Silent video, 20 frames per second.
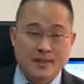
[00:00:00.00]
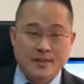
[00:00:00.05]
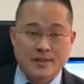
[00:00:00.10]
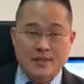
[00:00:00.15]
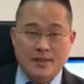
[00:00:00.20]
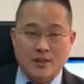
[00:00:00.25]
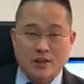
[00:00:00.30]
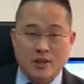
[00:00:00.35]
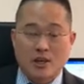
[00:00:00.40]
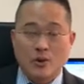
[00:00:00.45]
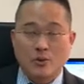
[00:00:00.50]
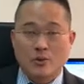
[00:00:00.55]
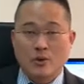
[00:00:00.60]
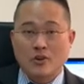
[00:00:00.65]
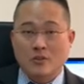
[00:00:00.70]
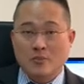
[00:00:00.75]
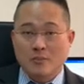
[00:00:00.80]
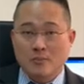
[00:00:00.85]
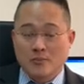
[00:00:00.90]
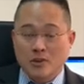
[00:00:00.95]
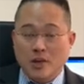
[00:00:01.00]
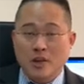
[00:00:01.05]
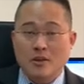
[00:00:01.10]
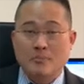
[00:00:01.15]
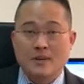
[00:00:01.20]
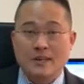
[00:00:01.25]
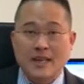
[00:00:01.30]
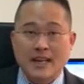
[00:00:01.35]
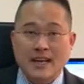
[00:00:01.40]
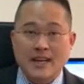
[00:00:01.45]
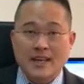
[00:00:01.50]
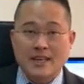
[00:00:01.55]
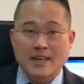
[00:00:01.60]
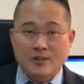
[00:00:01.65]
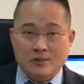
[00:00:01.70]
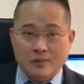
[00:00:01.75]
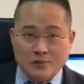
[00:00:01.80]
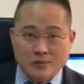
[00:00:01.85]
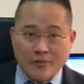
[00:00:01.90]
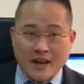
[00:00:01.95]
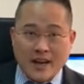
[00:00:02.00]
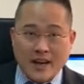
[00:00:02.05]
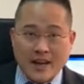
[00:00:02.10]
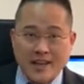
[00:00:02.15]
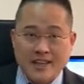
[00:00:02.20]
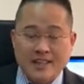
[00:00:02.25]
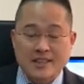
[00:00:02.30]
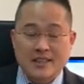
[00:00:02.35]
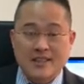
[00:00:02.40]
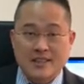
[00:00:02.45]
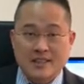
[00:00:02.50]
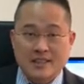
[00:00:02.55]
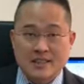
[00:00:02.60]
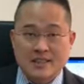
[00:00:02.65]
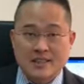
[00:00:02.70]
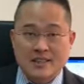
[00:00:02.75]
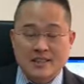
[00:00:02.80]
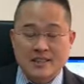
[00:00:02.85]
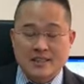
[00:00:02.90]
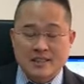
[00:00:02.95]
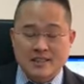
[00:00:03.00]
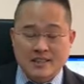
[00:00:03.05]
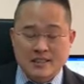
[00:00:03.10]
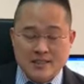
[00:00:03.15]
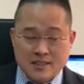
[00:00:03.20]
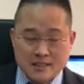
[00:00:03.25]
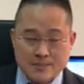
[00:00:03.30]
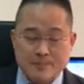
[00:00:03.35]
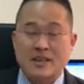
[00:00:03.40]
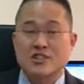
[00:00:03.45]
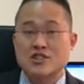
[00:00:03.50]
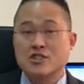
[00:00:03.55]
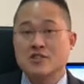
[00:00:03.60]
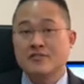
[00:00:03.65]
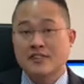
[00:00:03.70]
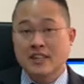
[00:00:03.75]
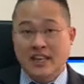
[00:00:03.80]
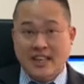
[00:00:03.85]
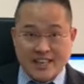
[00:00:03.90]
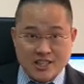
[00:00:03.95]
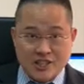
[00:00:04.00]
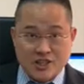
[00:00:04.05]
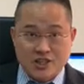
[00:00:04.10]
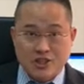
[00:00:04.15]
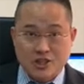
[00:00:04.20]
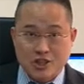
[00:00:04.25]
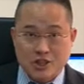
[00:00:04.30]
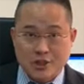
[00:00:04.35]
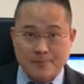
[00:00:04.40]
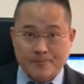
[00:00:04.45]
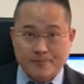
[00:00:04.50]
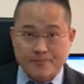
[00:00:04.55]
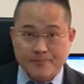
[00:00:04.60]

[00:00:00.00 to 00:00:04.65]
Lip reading: the court will not be likely to find a special relationship.